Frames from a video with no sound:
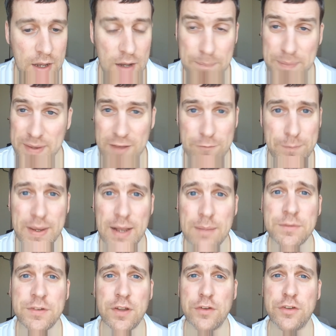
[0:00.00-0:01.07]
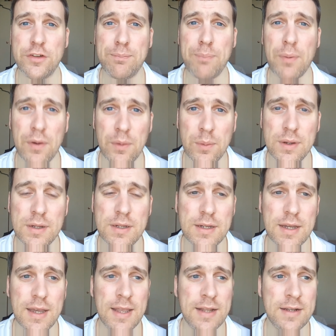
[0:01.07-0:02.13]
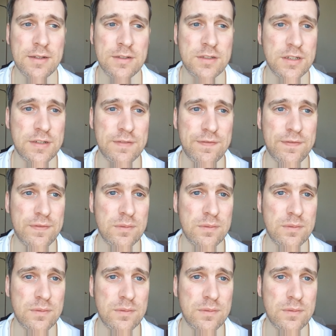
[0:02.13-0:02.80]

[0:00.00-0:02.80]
have become so spoilt and just